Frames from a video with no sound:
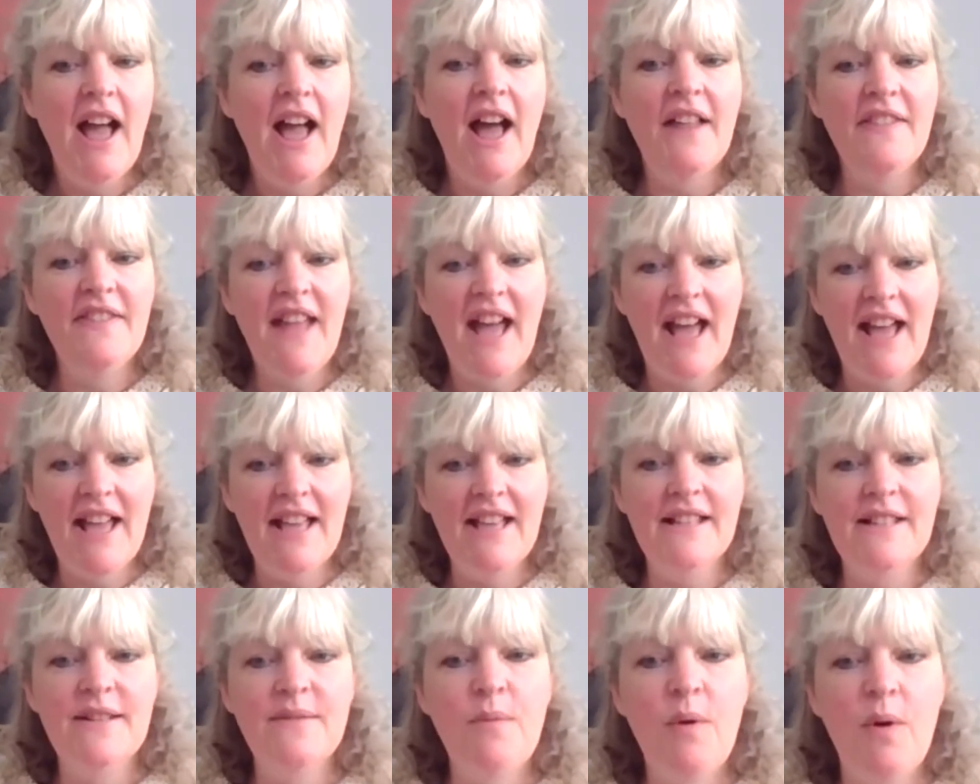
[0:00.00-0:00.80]
And that
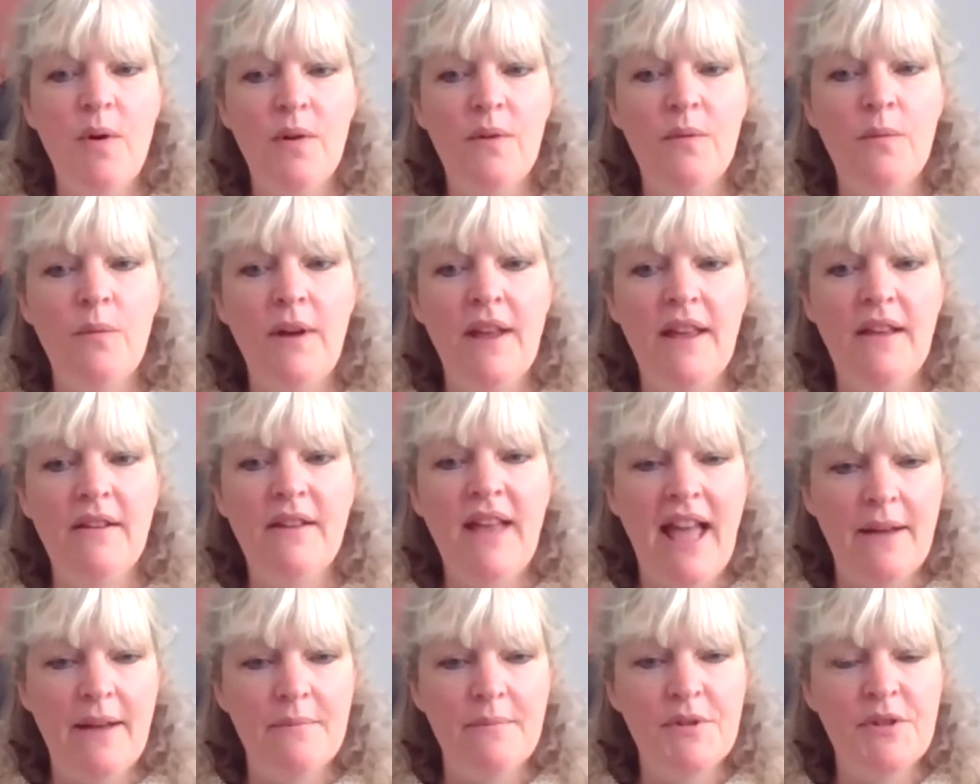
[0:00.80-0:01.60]
is what we're
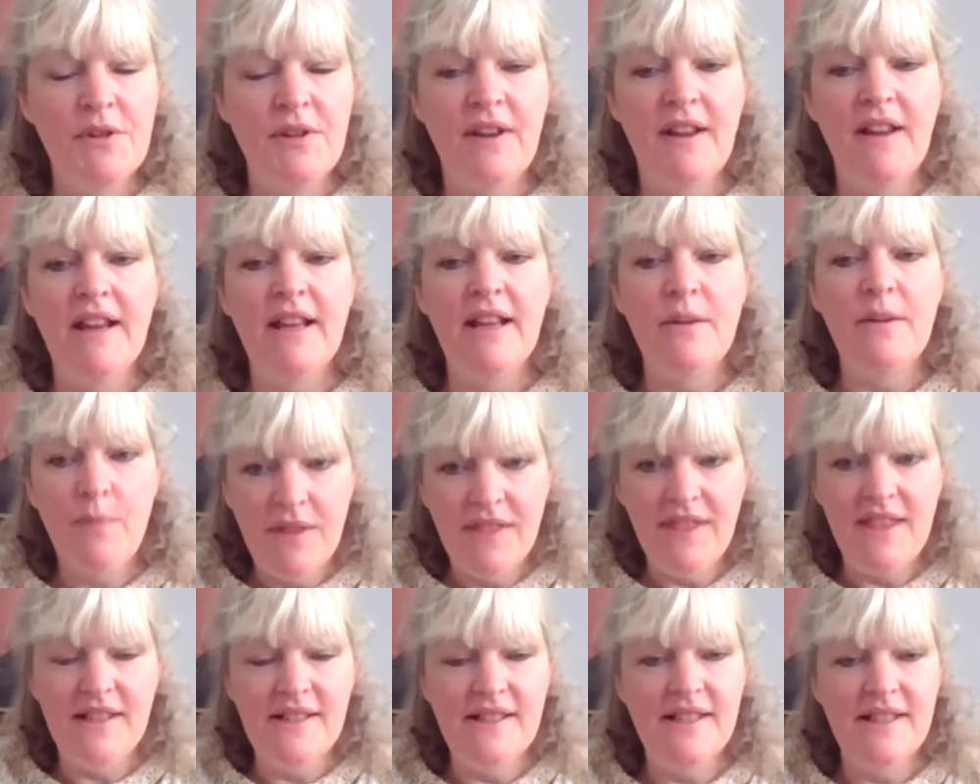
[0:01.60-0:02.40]
capturing
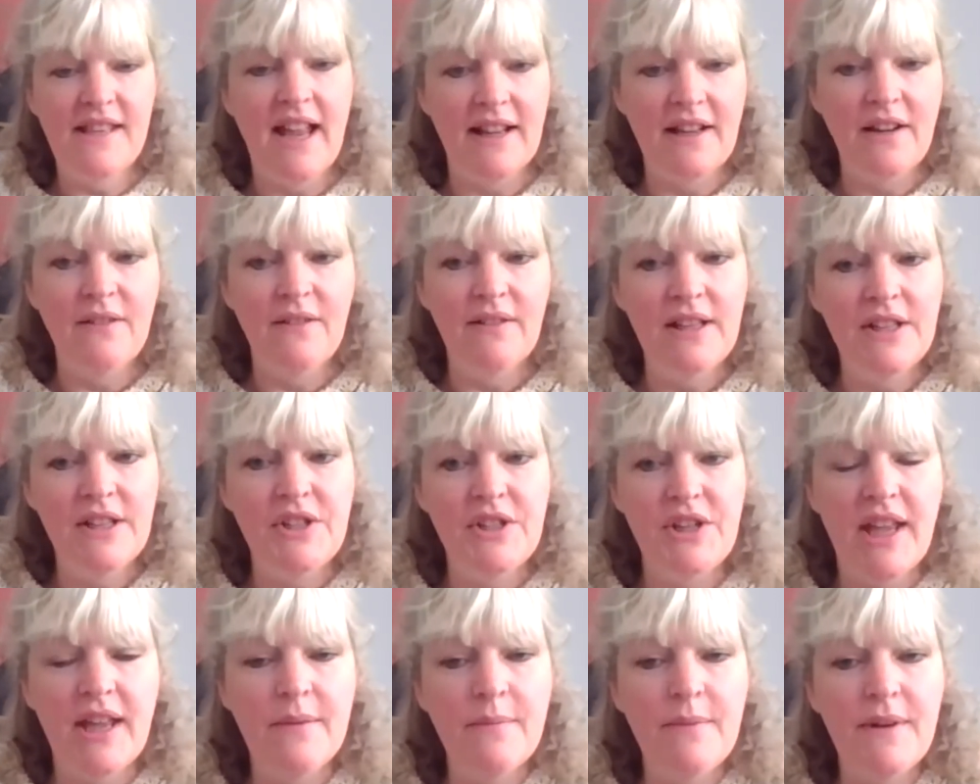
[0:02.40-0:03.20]
with this
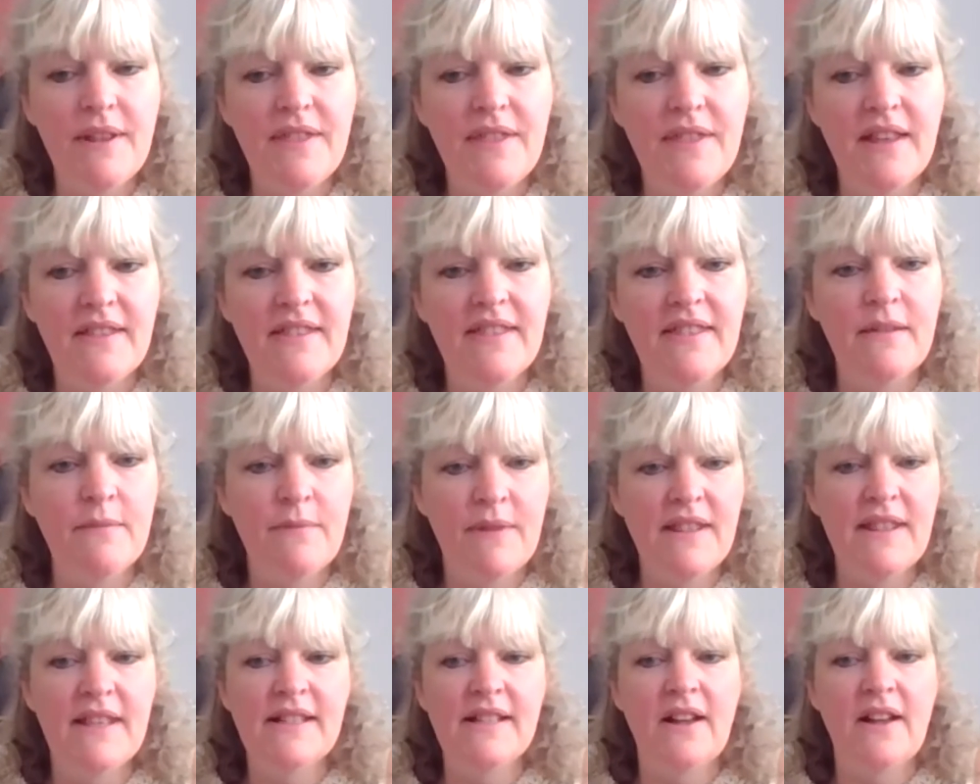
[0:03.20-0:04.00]
technology and with
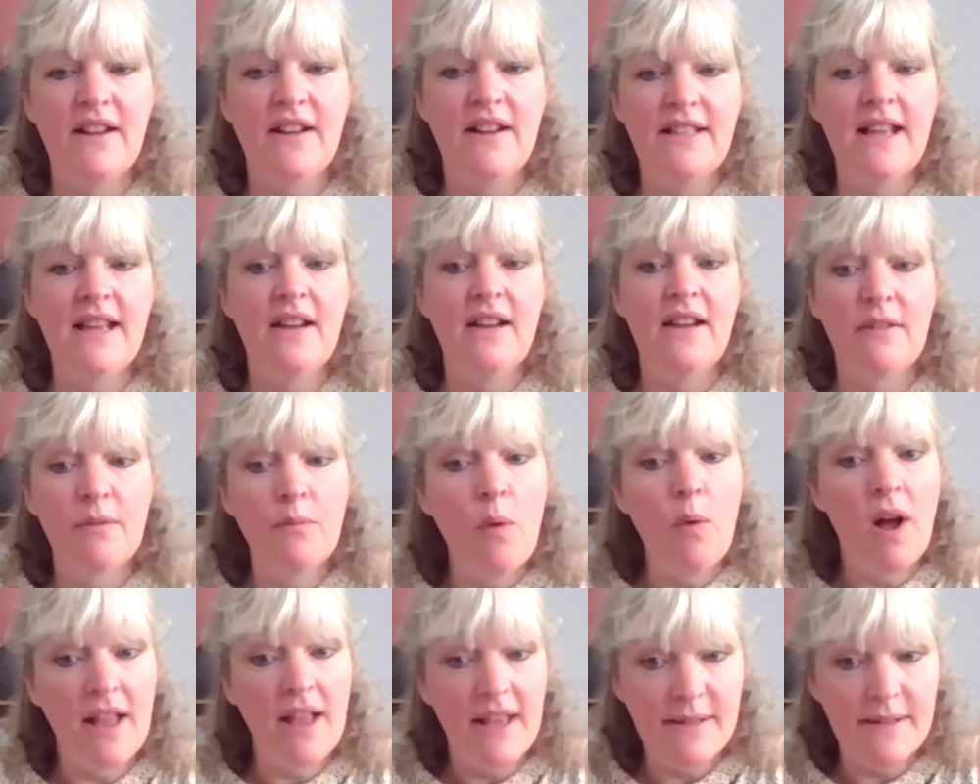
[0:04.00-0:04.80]
this idea,
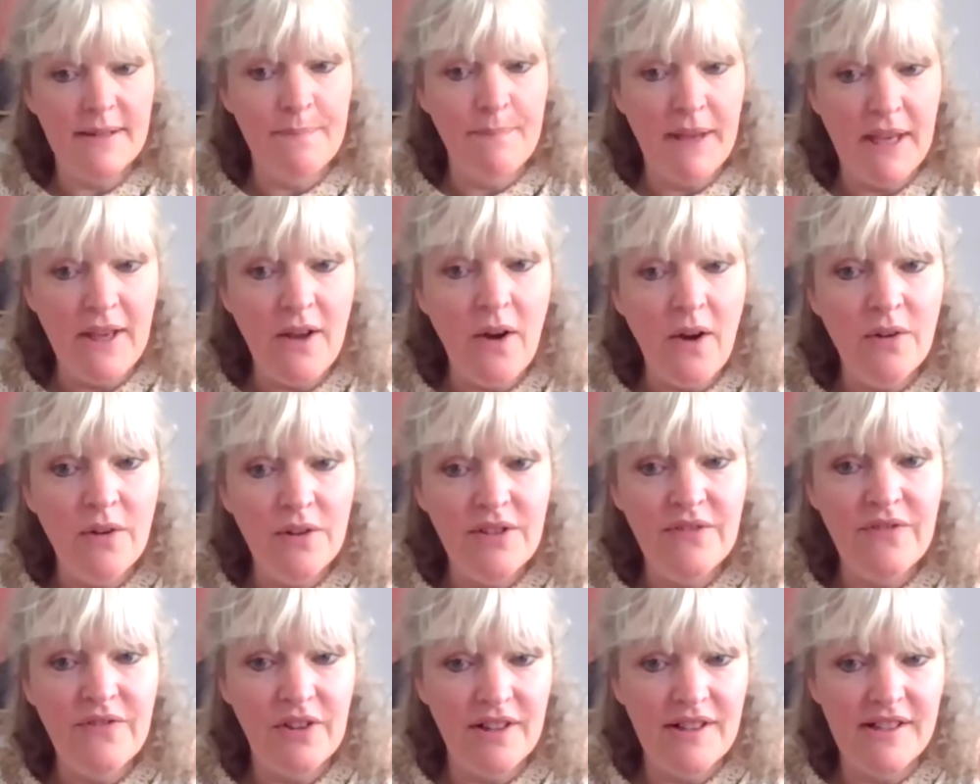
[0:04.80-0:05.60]
and why it's
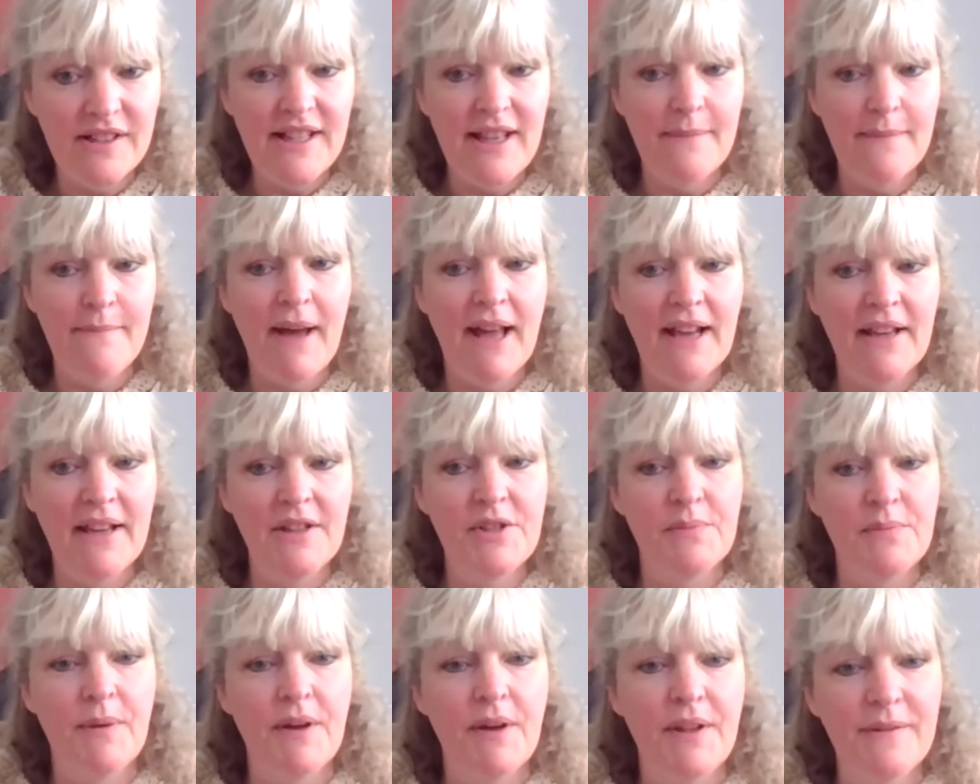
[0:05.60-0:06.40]
beyond volunteer
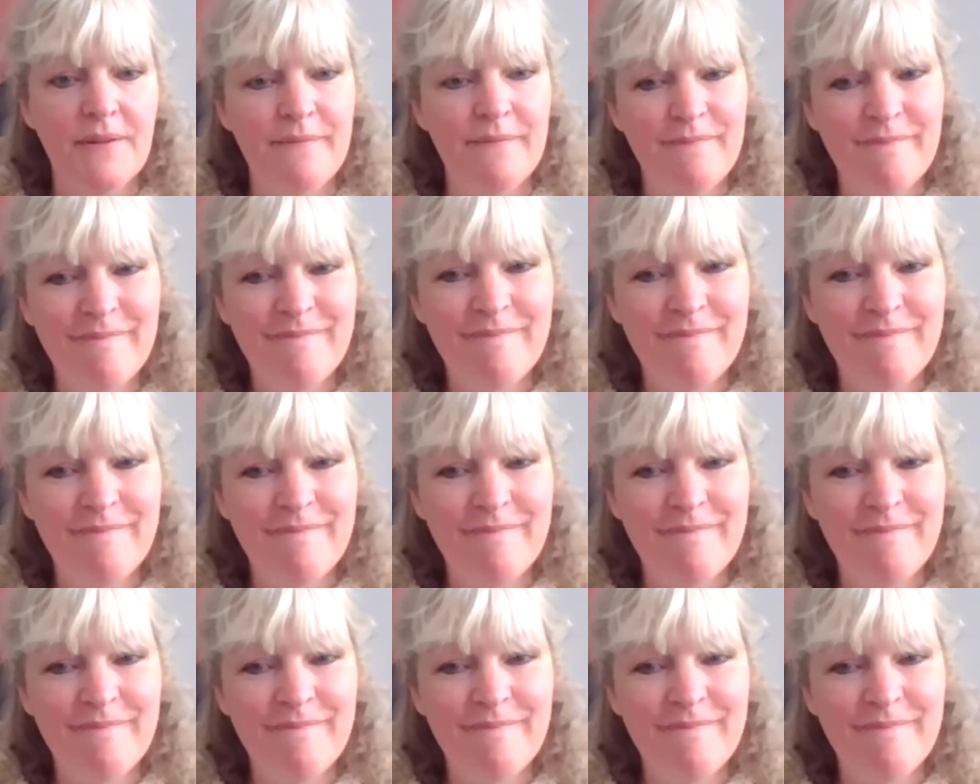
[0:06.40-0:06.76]
management.